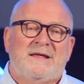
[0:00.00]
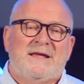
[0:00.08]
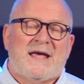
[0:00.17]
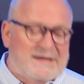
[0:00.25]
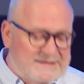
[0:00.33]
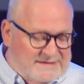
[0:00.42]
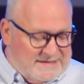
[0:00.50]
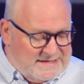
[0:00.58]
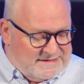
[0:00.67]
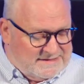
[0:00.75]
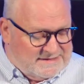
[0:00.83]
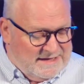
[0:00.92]
And he
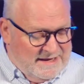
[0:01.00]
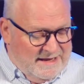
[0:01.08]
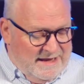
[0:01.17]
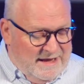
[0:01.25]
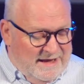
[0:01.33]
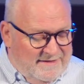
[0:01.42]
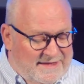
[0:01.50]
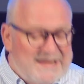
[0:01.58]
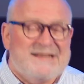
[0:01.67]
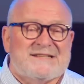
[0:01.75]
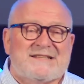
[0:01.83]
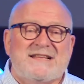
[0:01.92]
says,
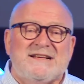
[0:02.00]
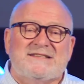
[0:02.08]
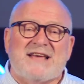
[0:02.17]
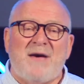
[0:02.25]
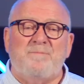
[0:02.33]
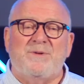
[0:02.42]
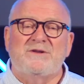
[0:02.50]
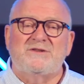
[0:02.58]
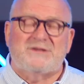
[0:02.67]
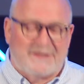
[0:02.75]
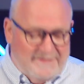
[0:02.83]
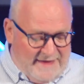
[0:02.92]
these things
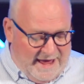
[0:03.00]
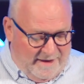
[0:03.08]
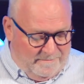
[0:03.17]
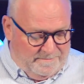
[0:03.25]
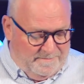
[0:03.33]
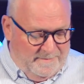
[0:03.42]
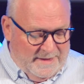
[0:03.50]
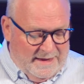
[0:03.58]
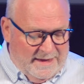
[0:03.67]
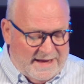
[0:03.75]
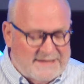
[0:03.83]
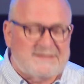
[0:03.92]
happened to them
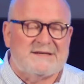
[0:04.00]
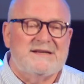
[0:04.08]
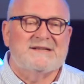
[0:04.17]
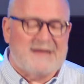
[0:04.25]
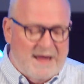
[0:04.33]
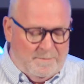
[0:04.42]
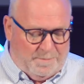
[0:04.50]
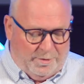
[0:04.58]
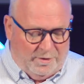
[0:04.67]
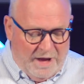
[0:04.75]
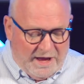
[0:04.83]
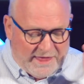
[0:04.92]
as an
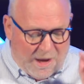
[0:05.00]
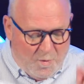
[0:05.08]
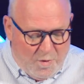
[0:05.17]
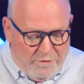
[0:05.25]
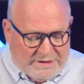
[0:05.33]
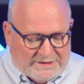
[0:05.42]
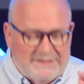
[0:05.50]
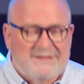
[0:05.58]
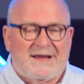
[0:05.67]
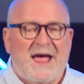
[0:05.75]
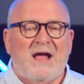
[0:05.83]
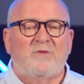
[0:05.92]
example. They were written
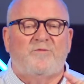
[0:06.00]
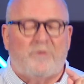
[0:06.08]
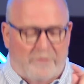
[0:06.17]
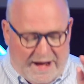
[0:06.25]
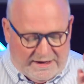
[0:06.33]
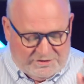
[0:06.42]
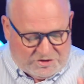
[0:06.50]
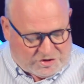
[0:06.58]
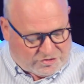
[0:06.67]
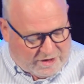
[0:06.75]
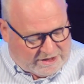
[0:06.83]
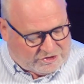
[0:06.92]
down for our
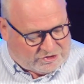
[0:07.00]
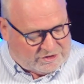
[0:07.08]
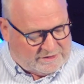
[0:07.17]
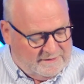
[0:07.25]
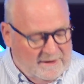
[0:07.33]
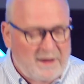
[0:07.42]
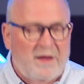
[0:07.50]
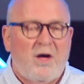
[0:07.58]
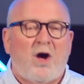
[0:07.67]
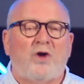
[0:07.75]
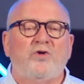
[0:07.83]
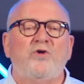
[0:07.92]
instruction,
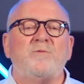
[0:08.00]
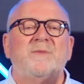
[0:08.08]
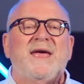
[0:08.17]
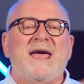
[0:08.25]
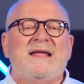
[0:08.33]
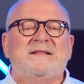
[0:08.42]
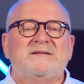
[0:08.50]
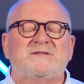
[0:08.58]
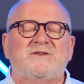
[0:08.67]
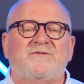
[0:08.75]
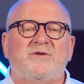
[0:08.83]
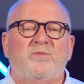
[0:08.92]
on whom the
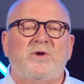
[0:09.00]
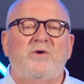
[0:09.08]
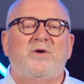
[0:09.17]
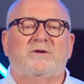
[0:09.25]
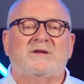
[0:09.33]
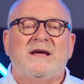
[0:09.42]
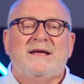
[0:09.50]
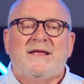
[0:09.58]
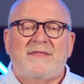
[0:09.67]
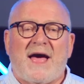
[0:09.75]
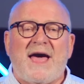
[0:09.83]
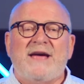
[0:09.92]
ends of the world,
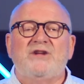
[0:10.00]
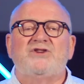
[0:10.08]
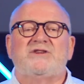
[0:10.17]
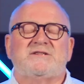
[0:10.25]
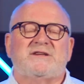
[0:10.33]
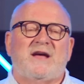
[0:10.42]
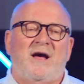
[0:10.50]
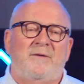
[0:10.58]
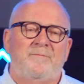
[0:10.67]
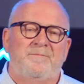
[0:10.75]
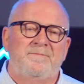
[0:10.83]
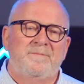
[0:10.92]
the age has
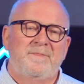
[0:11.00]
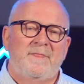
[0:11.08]
come.